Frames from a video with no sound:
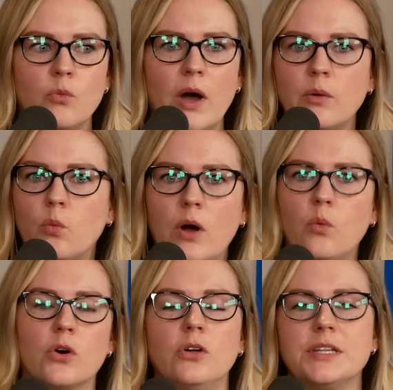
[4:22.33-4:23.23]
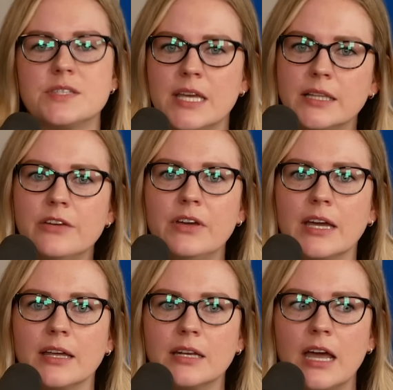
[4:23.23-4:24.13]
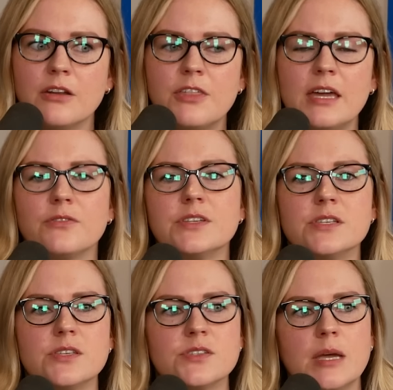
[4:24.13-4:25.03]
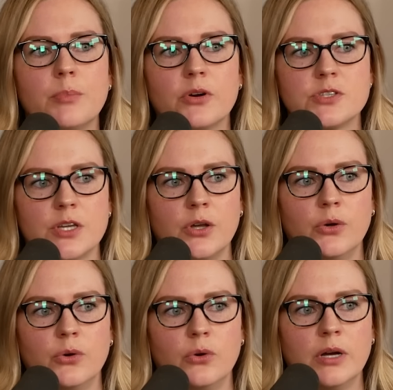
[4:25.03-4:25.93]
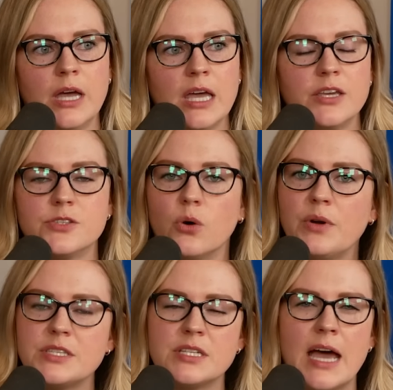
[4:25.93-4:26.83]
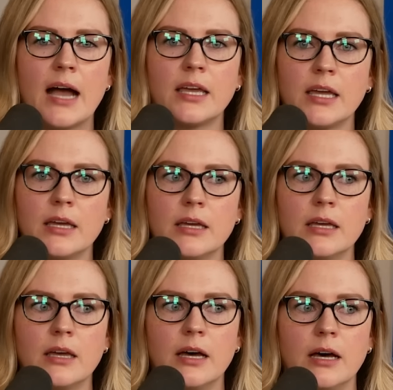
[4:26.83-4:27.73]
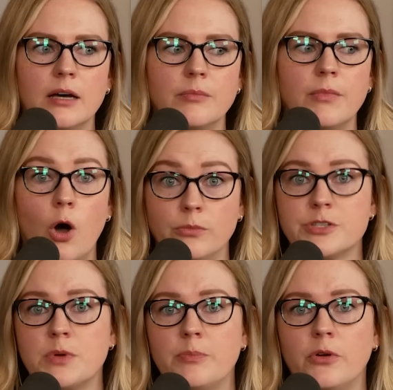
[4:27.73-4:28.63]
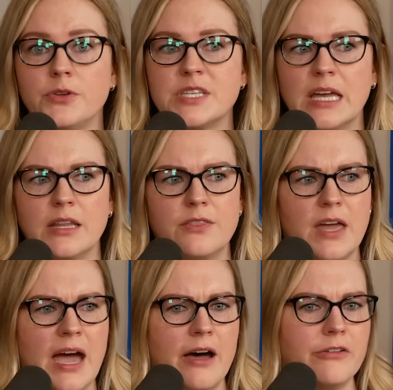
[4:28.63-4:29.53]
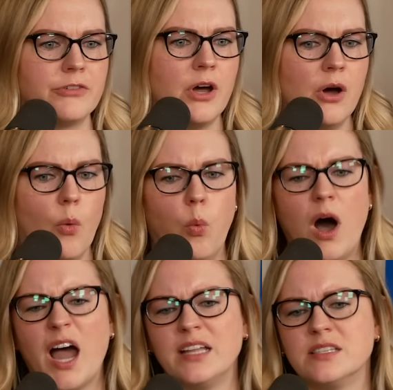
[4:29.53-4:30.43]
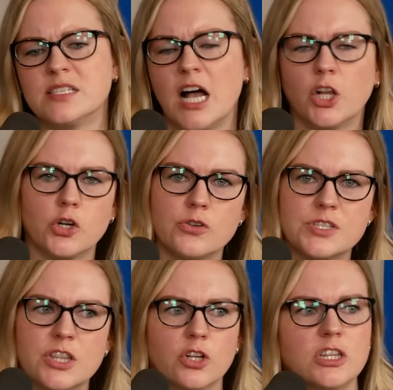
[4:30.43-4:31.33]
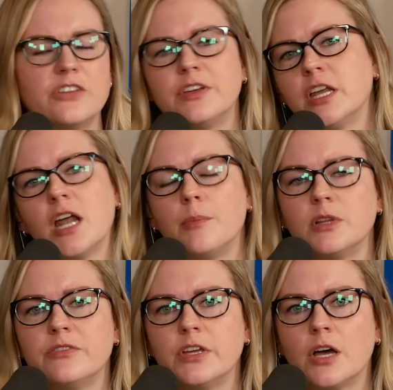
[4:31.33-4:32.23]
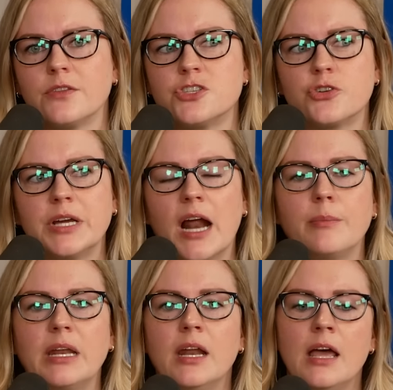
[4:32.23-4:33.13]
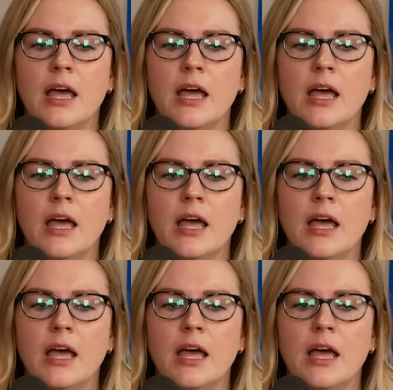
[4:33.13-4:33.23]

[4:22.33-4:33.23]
what world is he living in? And think of, this is the same person who he's always attacking homeless people, saying that they have wine cellars and they're living it up, living on the street. I mean,